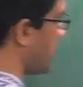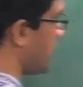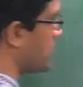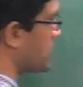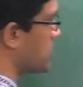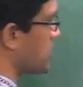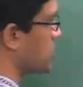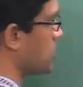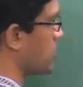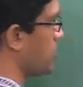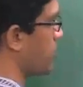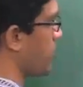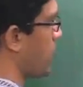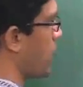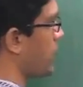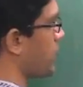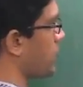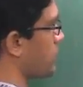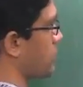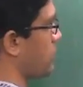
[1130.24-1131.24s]
It's just a
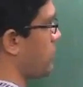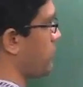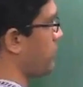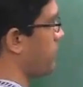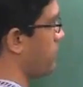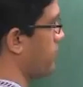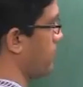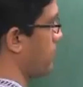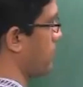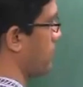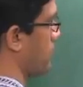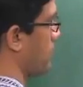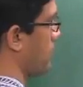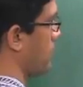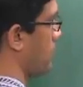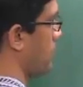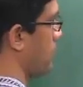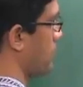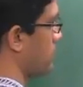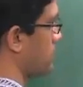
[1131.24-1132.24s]
product of
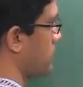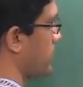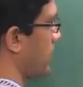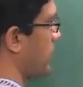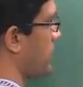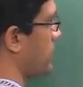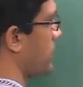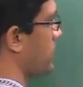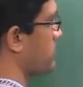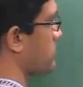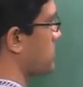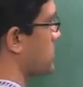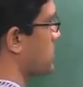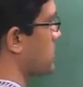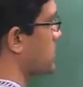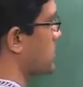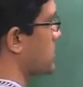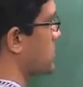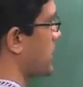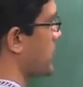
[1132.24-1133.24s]
3 terms.
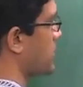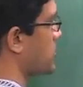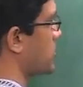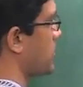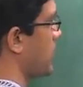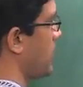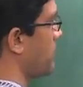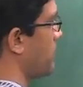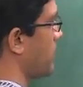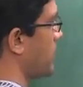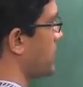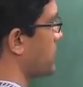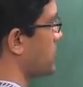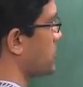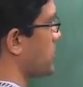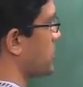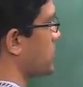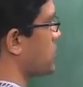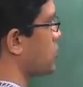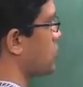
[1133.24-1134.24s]
This is x3
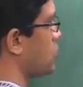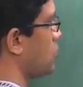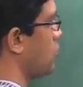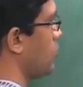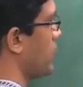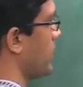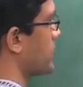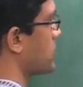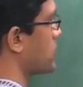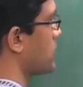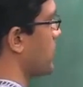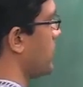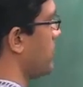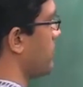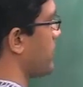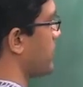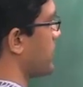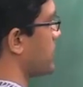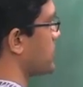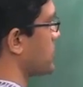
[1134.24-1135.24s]
minus x2, x3
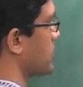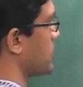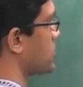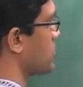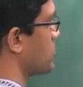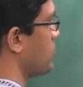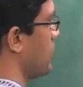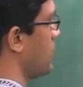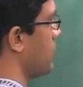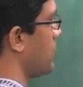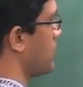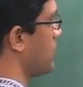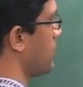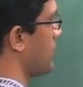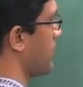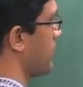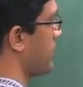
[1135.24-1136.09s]
minus x1,